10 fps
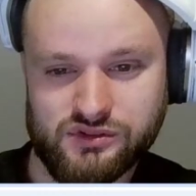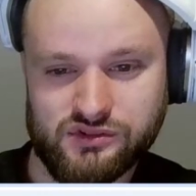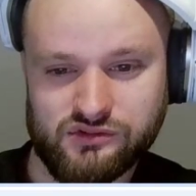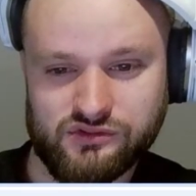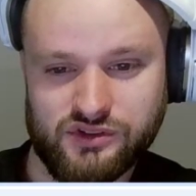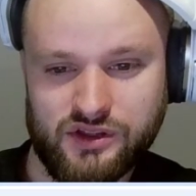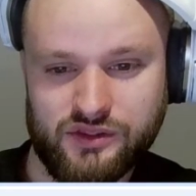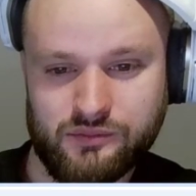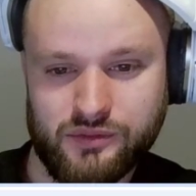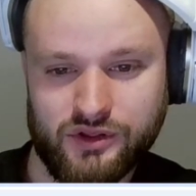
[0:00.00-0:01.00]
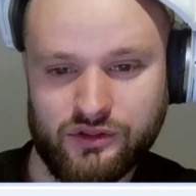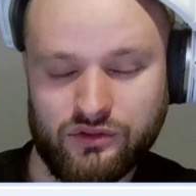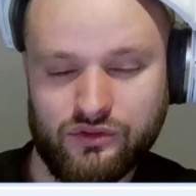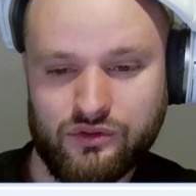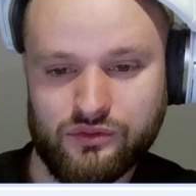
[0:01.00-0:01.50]
Goes down, then break the
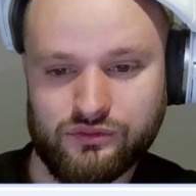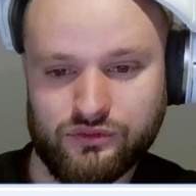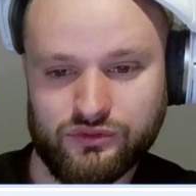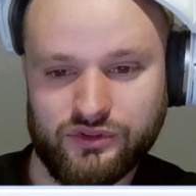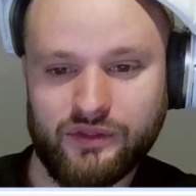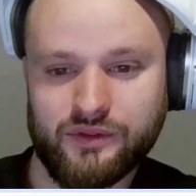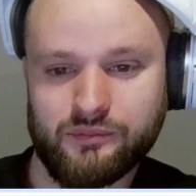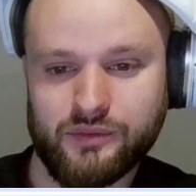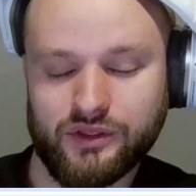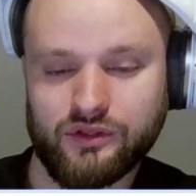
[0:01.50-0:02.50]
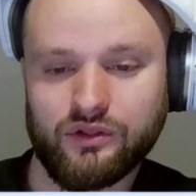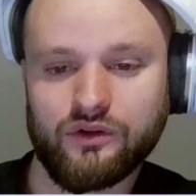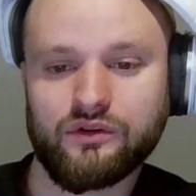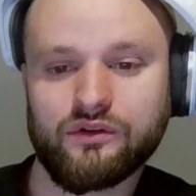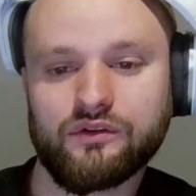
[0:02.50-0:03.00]
low. Goes down, then break the low.